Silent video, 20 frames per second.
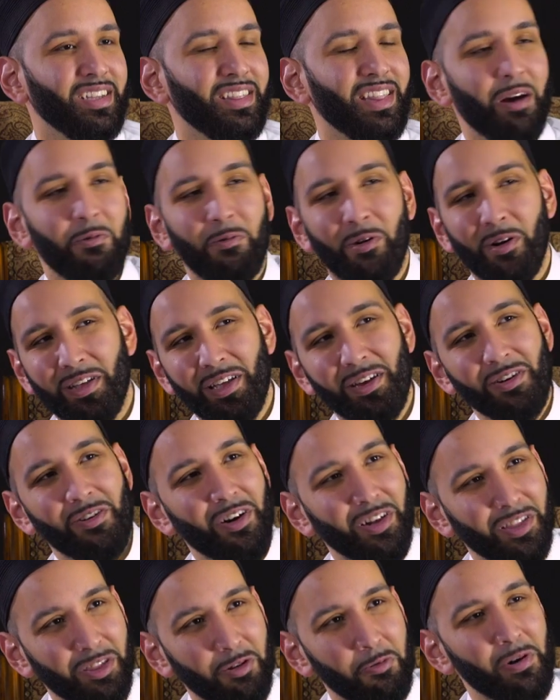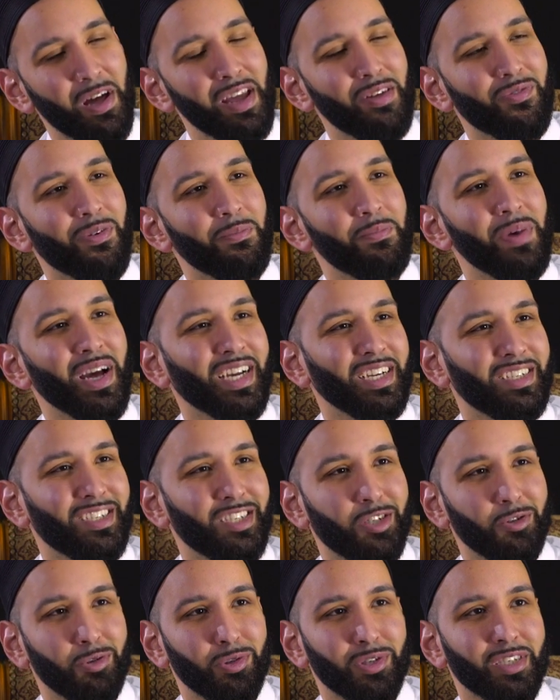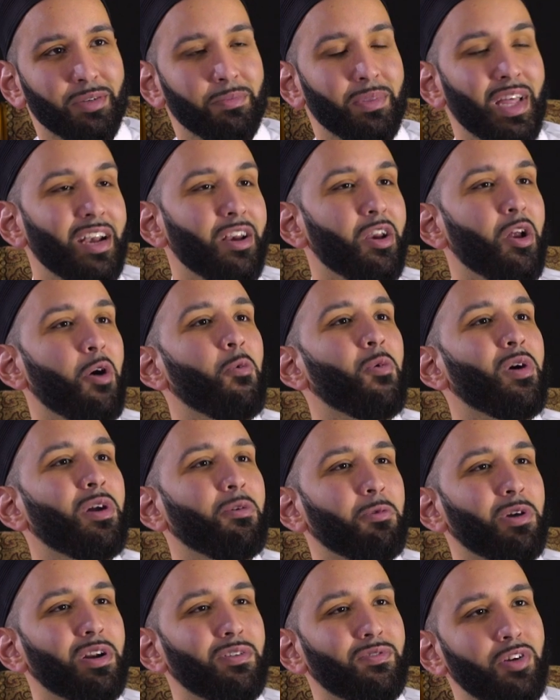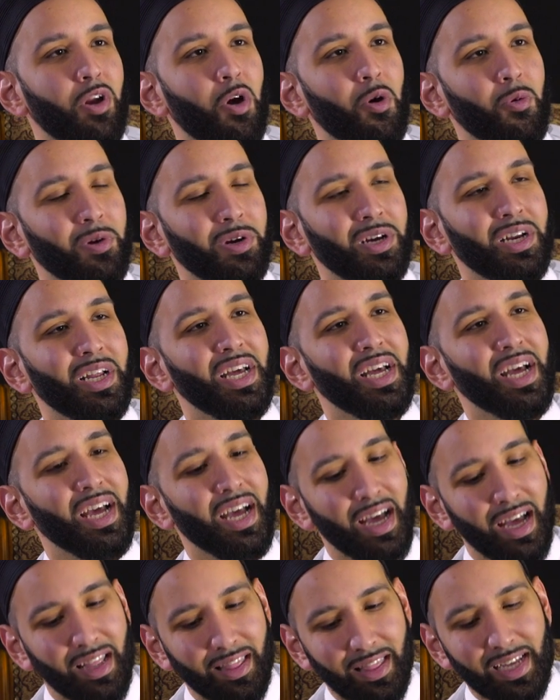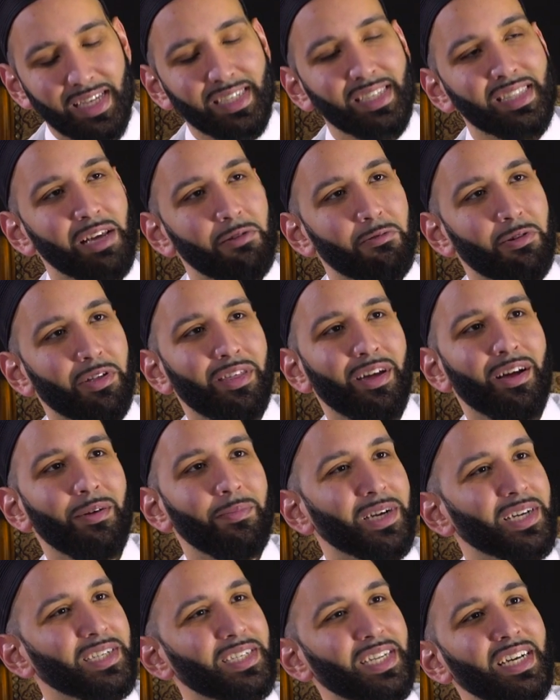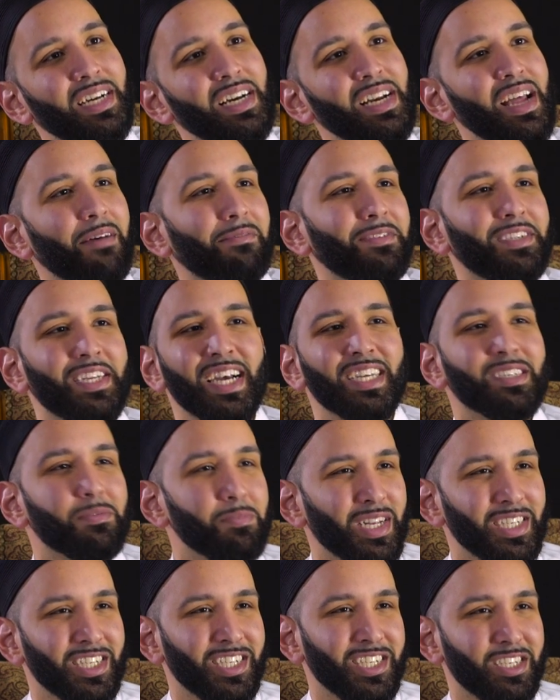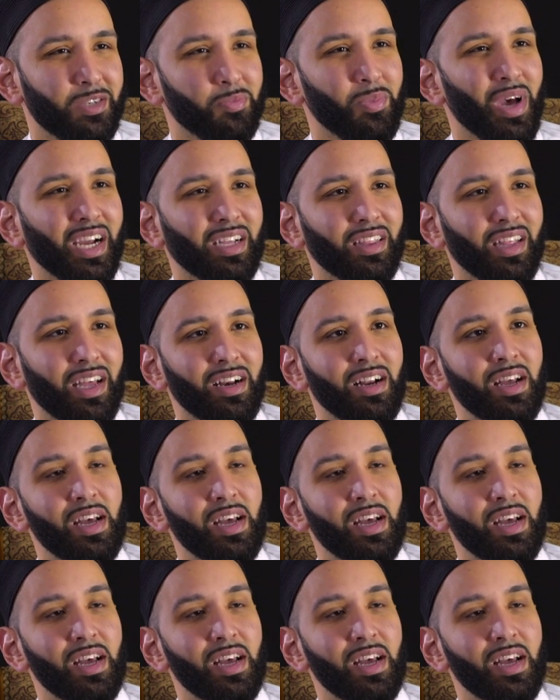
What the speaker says: that were, you know, on the way from Mecca to Jerusalem, that no one would have known unless they were there, because they didn't have text messages back then.